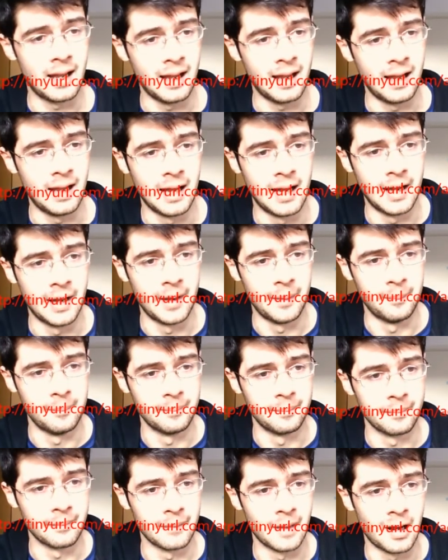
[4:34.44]

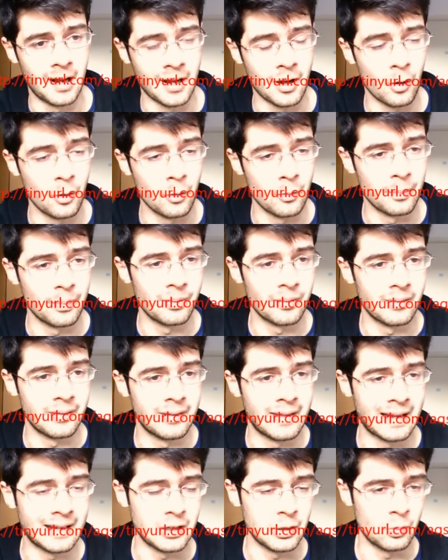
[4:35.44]
I hope
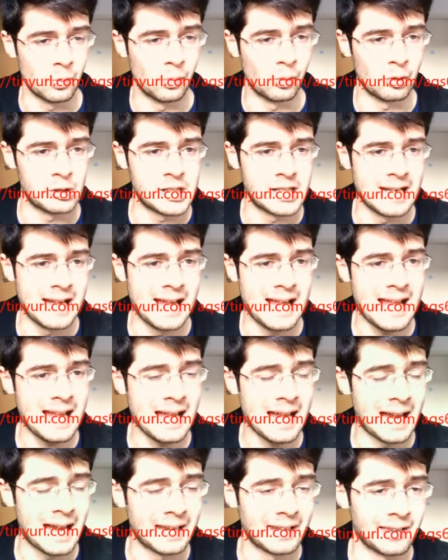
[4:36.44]
that you will
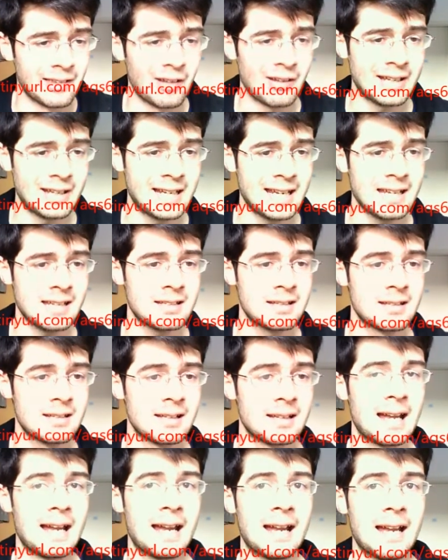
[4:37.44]
share and like it,
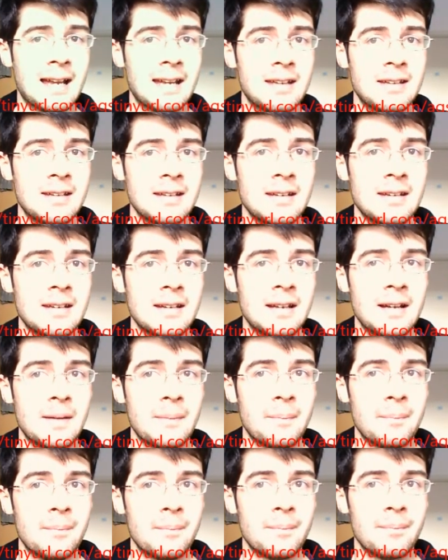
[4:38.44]
and
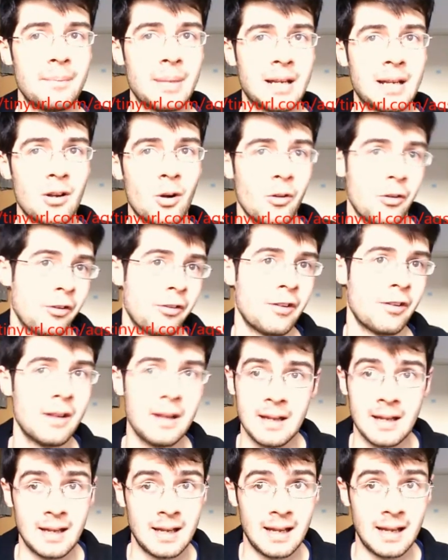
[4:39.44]
because
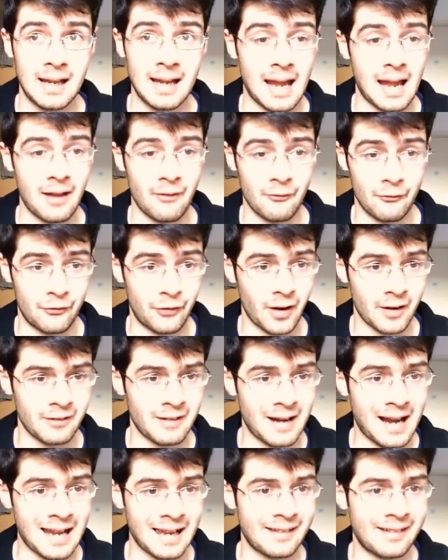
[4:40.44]

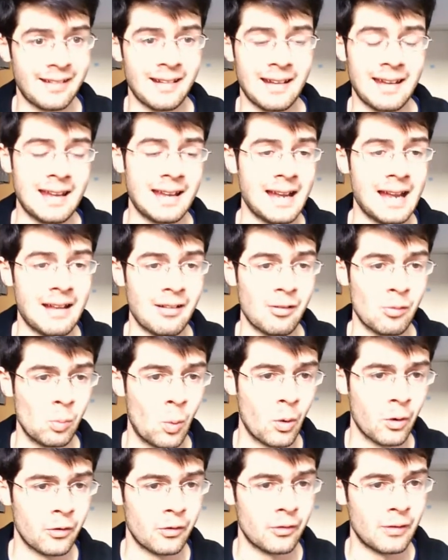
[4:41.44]
virality is
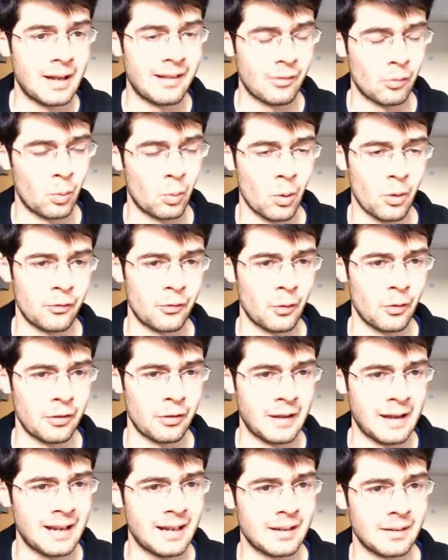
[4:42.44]
a wonderful
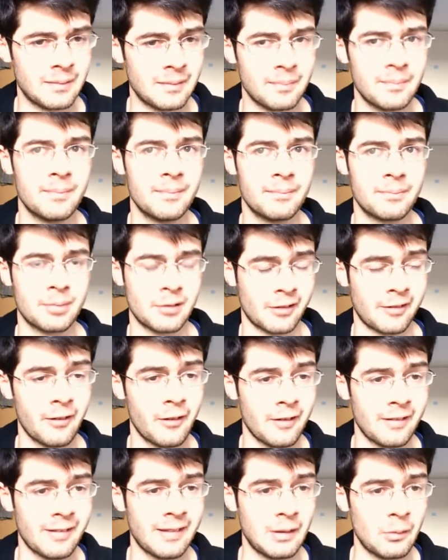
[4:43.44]
thing and
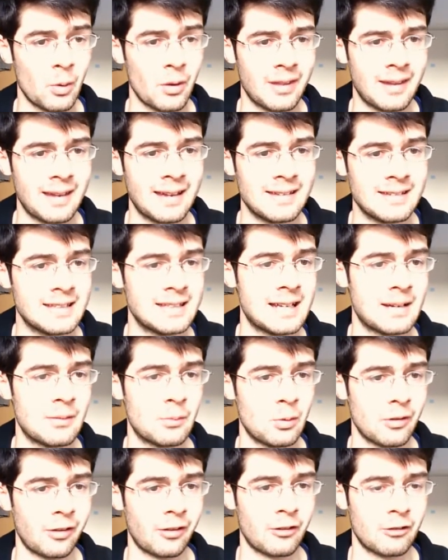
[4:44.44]
precisely what the internet
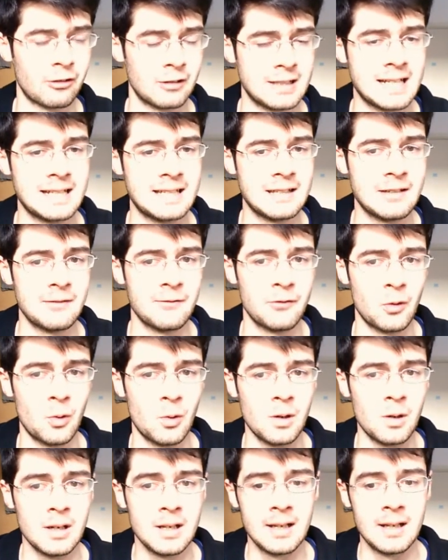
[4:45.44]
was created
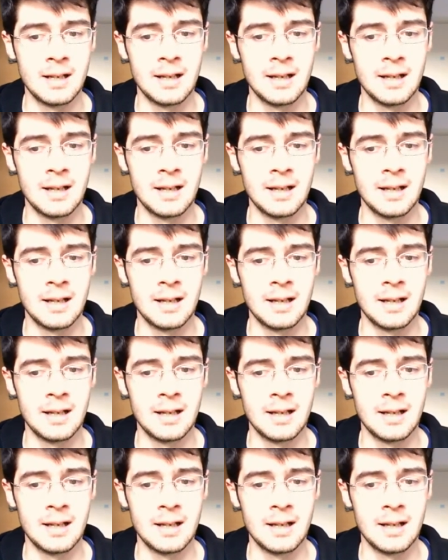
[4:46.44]
for.